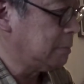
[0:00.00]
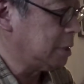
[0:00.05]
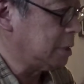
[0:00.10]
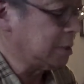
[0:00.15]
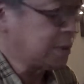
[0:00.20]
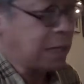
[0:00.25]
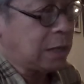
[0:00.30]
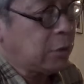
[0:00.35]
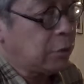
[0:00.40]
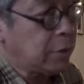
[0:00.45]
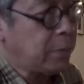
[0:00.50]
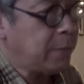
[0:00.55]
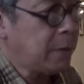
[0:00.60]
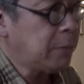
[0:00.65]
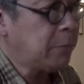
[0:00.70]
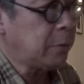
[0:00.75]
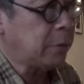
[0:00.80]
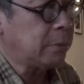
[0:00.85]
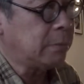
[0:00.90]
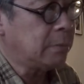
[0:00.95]
Because I don't
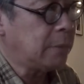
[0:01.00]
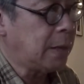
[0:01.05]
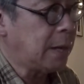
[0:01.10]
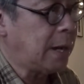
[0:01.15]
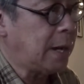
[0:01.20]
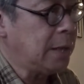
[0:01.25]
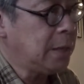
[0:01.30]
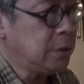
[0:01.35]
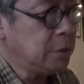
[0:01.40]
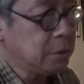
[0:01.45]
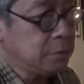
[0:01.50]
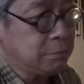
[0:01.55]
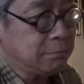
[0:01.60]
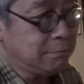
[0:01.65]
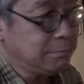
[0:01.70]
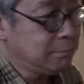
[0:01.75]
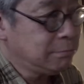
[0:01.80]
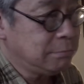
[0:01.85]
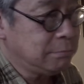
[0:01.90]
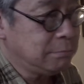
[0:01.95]
remember. I
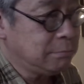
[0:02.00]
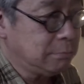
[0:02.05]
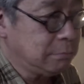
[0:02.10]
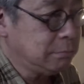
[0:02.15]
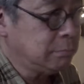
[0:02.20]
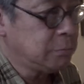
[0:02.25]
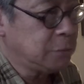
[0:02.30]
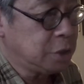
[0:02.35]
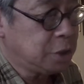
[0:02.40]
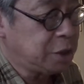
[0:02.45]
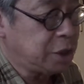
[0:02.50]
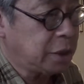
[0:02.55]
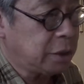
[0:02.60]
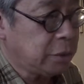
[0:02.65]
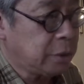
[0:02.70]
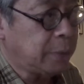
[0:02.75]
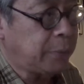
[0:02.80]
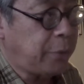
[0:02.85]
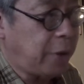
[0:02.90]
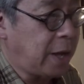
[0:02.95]

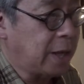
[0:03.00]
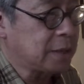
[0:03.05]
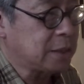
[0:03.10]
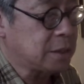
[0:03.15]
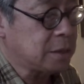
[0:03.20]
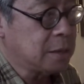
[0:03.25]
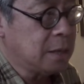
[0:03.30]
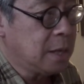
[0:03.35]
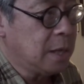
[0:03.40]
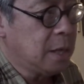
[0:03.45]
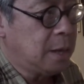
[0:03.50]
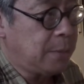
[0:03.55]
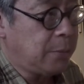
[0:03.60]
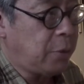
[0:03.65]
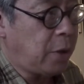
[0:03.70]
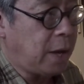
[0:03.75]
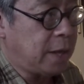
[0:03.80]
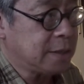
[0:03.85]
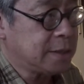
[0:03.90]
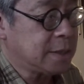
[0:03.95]
generally practice,
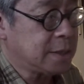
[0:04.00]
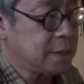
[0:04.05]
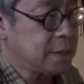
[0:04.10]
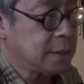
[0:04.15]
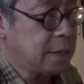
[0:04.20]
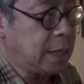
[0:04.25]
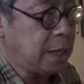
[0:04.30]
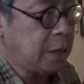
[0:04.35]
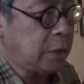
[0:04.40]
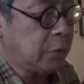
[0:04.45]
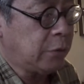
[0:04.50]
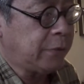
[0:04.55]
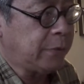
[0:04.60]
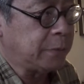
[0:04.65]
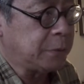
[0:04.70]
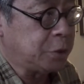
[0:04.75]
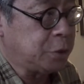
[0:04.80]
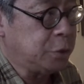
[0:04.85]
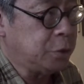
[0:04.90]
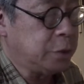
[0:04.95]
process anywhere
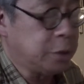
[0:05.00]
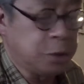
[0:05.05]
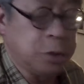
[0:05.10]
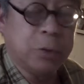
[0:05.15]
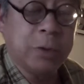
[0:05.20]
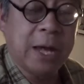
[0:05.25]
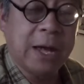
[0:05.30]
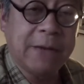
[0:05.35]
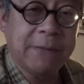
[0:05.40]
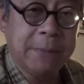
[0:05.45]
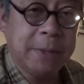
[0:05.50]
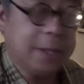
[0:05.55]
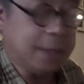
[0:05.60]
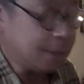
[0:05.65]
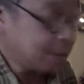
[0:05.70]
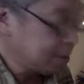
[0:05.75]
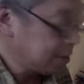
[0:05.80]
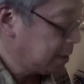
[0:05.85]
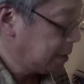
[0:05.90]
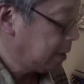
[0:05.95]
from two to two and a half
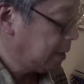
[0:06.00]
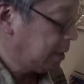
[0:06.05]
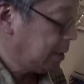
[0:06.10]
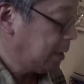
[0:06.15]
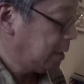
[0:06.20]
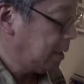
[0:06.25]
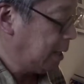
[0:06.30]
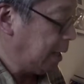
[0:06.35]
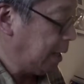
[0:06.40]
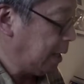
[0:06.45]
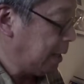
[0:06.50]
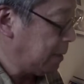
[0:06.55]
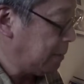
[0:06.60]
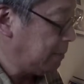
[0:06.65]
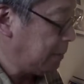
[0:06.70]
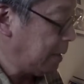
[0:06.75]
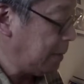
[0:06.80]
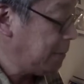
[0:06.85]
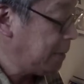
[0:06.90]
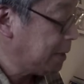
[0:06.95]
minutes.
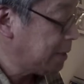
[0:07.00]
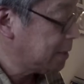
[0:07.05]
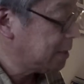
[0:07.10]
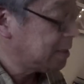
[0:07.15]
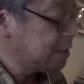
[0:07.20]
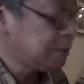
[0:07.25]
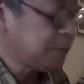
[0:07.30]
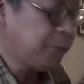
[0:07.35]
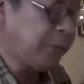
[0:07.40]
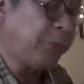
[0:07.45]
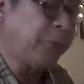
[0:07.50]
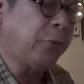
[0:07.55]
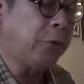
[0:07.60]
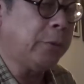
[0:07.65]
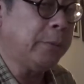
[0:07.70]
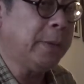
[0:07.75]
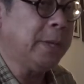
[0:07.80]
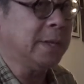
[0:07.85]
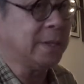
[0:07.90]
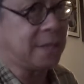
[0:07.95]
And maybe I did this for
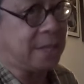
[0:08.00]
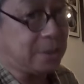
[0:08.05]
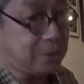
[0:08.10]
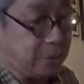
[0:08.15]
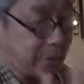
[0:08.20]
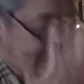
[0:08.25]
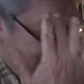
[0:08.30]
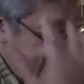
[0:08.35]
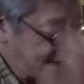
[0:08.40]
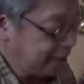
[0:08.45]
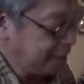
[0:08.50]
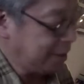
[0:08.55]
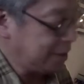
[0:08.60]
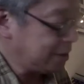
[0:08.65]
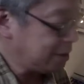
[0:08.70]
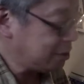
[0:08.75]
four minutes. That's what I was thinking.